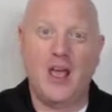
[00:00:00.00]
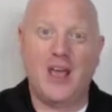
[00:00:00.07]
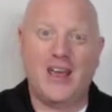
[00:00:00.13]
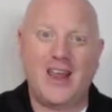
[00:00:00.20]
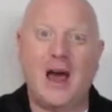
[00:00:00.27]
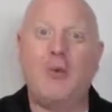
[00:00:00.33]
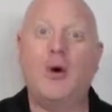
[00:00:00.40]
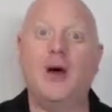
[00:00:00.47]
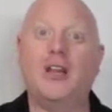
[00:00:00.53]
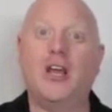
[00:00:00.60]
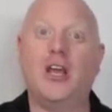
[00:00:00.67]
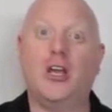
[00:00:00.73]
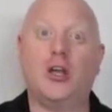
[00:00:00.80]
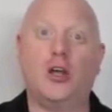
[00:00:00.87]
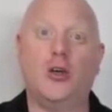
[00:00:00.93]
And I want to
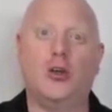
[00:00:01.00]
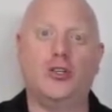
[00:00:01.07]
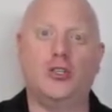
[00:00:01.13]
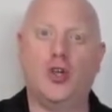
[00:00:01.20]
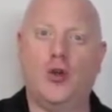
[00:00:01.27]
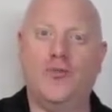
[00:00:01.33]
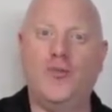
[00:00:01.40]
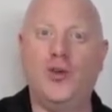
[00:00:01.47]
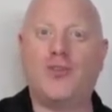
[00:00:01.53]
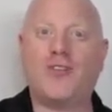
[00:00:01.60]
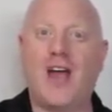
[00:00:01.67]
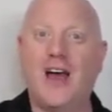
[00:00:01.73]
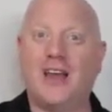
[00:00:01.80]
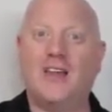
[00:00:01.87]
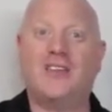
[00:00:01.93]
encourage you, if you've
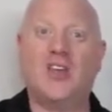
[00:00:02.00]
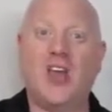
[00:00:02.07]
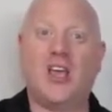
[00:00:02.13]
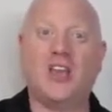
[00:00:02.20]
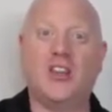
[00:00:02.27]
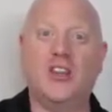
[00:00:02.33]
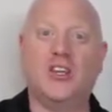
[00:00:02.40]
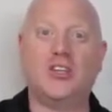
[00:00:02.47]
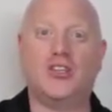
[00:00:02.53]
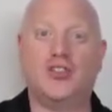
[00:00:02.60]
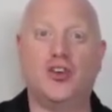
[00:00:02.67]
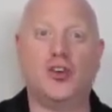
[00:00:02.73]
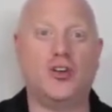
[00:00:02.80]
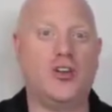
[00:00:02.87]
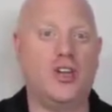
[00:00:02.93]
kind of taken this
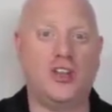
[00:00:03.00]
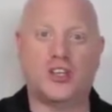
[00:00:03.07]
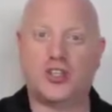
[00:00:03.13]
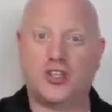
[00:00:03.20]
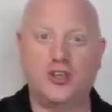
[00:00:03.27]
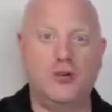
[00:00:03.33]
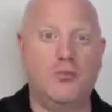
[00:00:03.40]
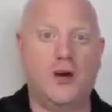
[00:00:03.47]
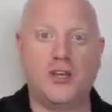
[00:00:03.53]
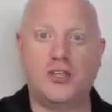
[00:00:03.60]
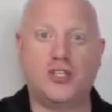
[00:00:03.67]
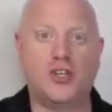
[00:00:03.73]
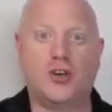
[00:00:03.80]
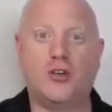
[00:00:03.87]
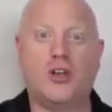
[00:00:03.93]
journey, this 2-month
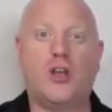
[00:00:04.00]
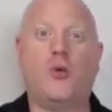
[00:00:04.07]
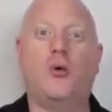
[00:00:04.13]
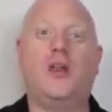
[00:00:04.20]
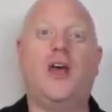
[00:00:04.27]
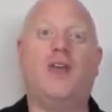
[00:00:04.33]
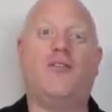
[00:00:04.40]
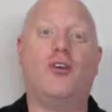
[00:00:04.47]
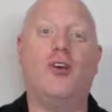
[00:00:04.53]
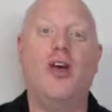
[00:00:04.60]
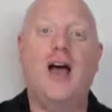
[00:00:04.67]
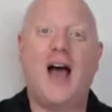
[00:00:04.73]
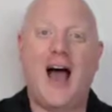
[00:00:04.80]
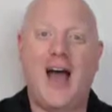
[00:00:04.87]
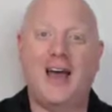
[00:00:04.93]
journey or whatever,
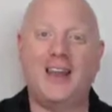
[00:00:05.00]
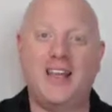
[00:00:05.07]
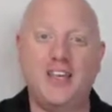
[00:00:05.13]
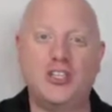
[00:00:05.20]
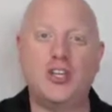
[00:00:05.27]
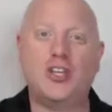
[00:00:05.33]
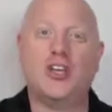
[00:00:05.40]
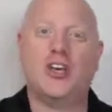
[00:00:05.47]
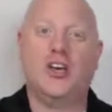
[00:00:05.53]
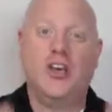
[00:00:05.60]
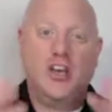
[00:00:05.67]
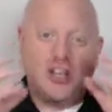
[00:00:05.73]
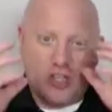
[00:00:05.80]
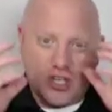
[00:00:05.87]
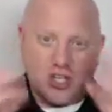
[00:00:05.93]
I need you
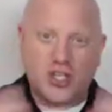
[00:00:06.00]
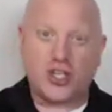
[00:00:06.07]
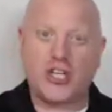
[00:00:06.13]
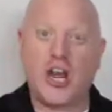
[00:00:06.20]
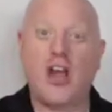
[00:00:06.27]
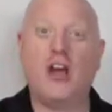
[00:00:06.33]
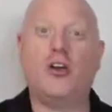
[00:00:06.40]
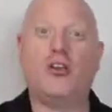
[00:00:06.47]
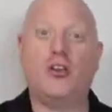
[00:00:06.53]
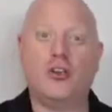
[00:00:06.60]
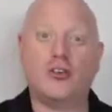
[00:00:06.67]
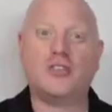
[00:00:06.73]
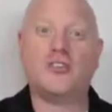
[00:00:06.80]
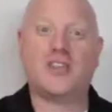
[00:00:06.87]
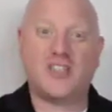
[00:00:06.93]
to share
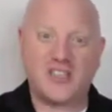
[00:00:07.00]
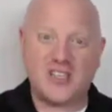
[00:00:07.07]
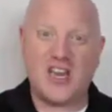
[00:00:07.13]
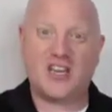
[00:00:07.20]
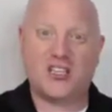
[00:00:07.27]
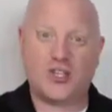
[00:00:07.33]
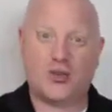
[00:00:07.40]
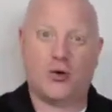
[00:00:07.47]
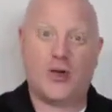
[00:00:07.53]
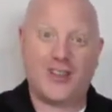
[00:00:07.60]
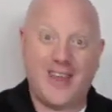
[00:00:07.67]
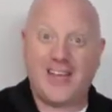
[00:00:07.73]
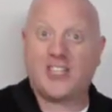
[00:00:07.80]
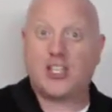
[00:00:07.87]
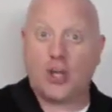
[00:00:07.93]
your success story.
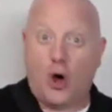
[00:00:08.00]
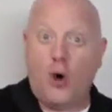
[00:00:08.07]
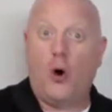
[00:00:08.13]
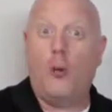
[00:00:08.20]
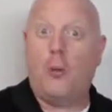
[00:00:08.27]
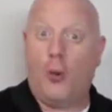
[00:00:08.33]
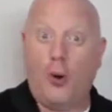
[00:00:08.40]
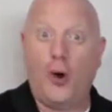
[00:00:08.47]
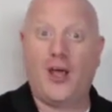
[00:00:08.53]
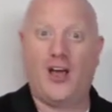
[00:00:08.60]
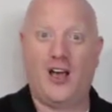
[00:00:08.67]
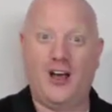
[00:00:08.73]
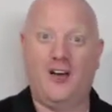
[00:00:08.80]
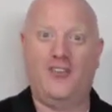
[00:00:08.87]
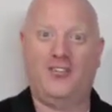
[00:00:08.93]
That's the whole point
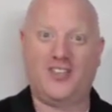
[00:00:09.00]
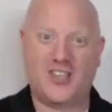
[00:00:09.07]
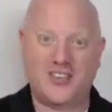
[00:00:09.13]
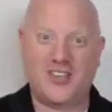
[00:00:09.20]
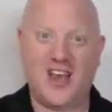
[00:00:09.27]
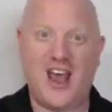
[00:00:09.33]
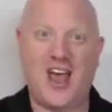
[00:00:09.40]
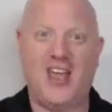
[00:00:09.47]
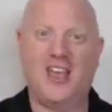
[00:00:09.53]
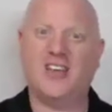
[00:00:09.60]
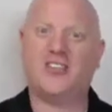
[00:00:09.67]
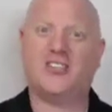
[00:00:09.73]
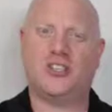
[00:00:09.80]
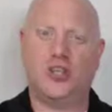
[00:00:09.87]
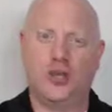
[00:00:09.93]
of today,
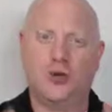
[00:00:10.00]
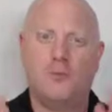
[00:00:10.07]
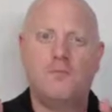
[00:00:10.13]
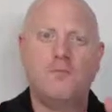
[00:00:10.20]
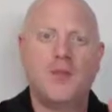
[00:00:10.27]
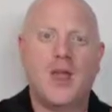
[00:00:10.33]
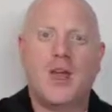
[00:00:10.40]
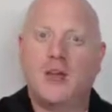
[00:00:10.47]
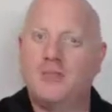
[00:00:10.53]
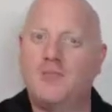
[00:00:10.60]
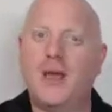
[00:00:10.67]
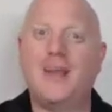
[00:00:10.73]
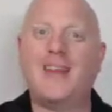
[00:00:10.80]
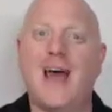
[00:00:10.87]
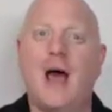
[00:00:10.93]
is to
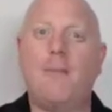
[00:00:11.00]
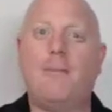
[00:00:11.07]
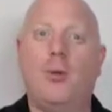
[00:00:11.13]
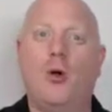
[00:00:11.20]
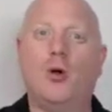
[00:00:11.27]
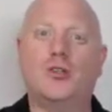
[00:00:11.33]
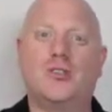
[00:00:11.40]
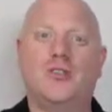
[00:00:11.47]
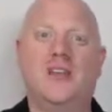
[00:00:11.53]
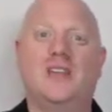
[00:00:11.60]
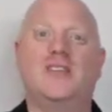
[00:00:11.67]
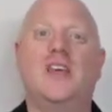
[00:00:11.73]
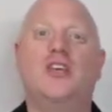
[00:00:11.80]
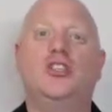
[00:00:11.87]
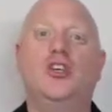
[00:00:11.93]
be that person that
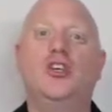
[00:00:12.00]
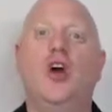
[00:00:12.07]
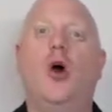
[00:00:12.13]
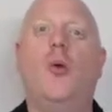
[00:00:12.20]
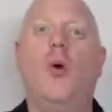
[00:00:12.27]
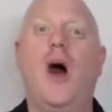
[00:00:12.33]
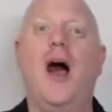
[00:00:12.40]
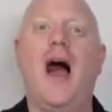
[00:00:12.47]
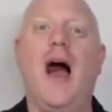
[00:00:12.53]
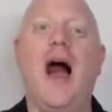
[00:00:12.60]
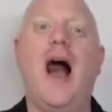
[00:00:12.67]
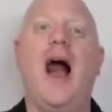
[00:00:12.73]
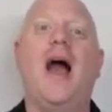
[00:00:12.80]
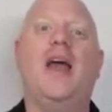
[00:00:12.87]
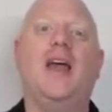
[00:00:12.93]
says, you know what,
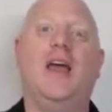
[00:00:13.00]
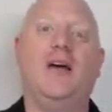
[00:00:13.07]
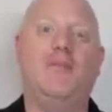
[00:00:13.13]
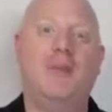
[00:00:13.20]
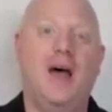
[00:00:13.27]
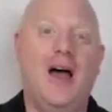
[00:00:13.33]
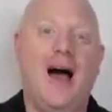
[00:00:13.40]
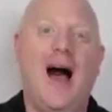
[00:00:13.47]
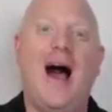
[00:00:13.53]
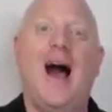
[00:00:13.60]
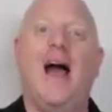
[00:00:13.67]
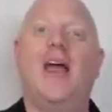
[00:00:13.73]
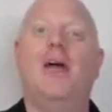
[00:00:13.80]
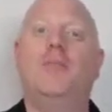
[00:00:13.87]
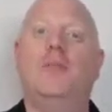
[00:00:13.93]
I
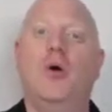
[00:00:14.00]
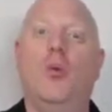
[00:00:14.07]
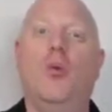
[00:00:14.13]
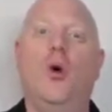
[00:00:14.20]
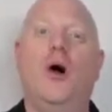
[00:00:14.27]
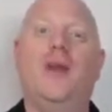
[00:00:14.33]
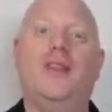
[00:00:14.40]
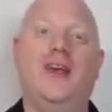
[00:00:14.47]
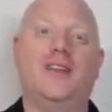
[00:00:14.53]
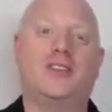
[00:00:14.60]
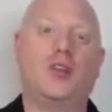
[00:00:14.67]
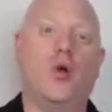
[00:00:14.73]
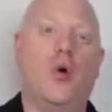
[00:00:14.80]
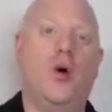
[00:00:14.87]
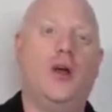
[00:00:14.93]
am the one that's
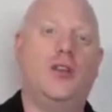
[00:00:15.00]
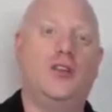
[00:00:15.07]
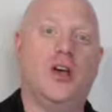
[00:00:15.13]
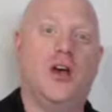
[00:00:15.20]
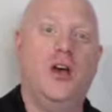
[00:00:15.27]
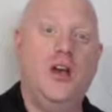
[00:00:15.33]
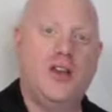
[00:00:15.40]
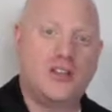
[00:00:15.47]
going to